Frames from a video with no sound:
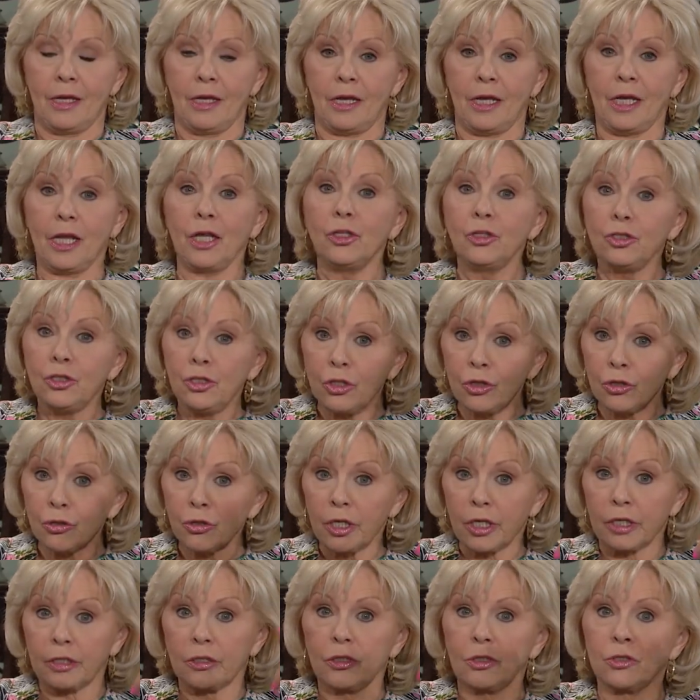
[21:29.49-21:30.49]
And you
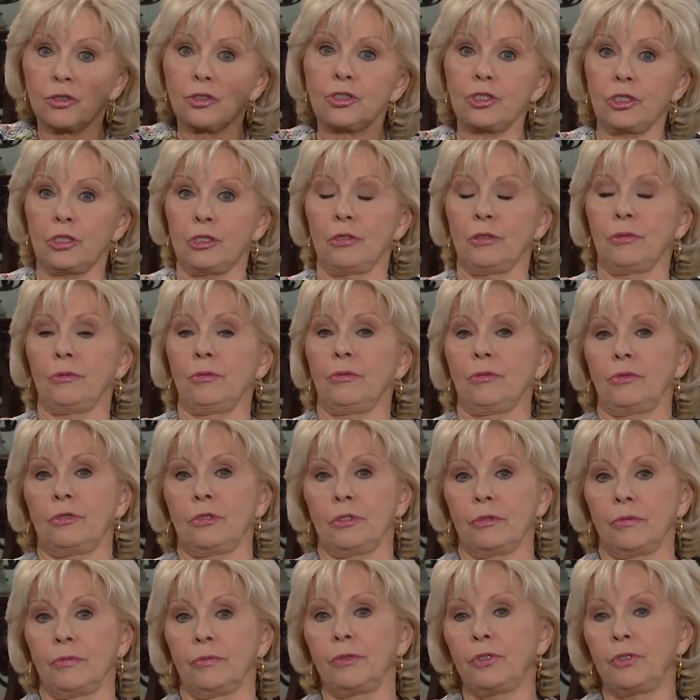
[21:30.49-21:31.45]
get to choose